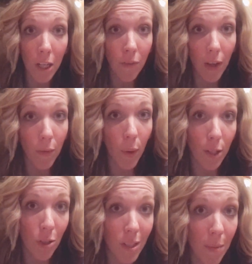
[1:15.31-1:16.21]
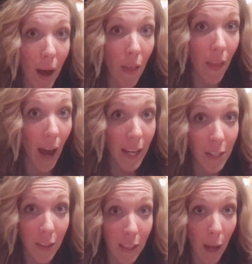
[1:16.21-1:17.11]
and if you have questions about that,
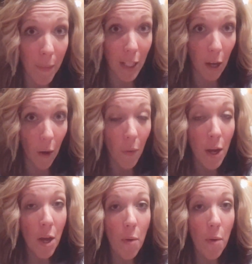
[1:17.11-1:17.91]
you can let me know.